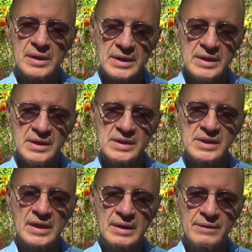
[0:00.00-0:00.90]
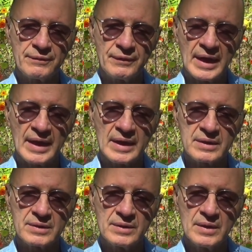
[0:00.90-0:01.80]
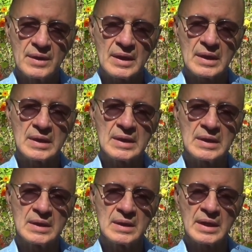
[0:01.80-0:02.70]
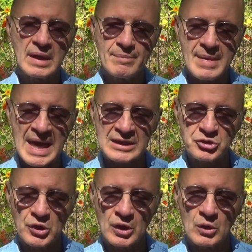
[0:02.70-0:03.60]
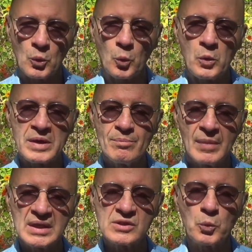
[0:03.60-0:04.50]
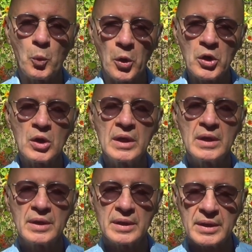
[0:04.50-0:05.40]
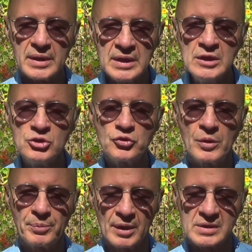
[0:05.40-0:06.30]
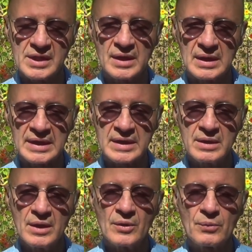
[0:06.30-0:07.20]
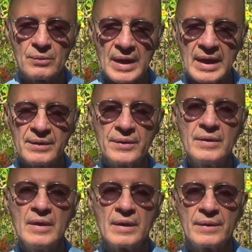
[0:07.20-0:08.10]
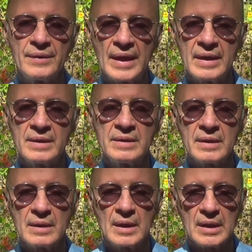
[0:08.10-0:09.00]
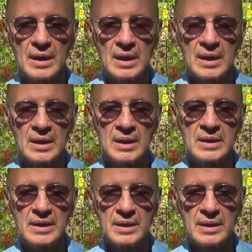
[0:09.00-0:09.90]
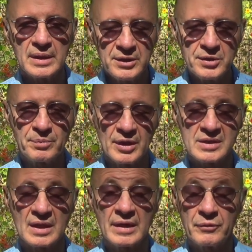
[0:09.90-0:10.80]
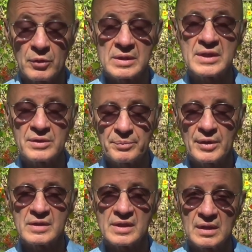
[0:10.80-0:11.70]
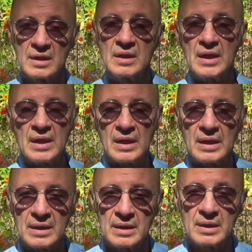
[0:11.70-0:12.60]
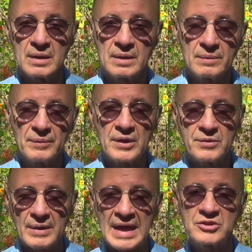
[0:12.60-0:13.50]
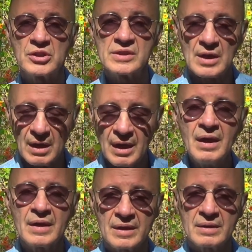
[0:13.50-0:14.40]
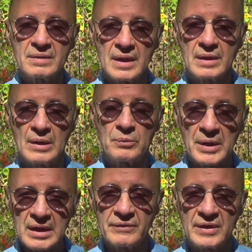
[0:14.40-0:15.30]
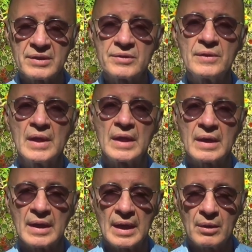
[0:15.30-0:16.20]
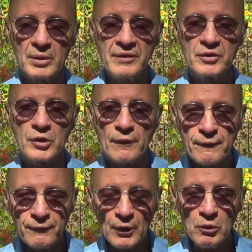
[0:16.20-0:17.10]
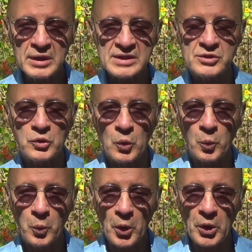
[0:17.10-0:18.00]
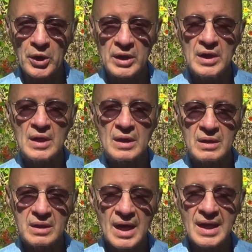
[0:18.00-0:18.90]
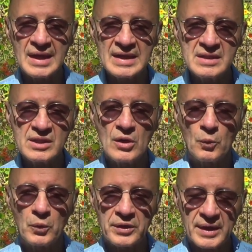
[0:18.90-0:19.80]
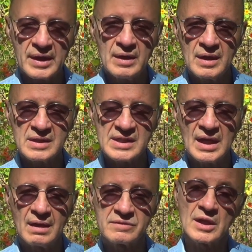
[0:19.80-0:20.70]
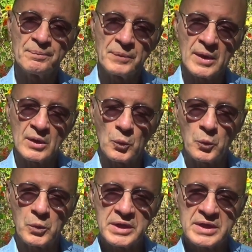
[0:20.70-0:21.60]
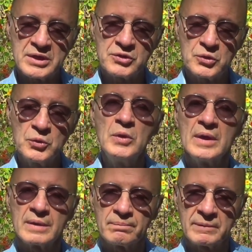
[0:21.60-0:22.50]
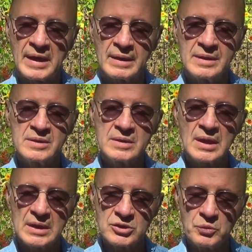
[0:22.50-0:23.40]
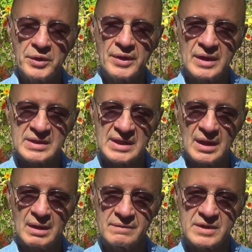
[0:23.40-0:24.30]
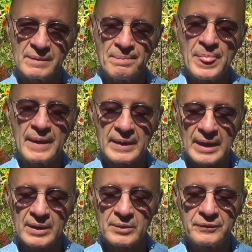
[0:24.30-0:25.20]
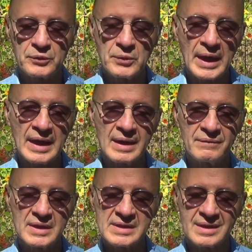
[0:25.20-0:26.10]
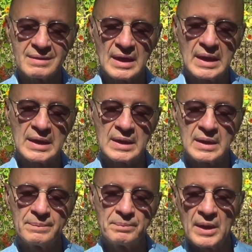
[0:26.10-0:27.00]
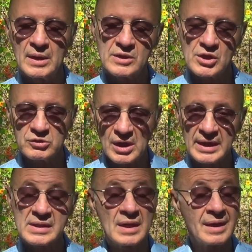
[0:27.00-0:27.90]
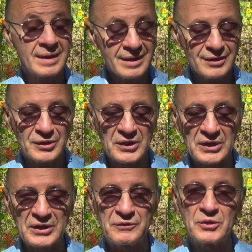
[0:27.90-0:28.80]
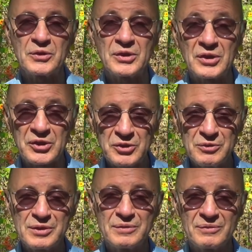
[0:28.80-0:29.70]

is in fact uh, imaginal. We must work intrapersonally rather than uh, interpersonally. Of course, interpersonal uh, interactions are uh, relevant. However, the focus, the work, lies within ourselves. We need to get in touch with ourselves. Now, if you have this uh, social anxiety and uh, if you're in an acute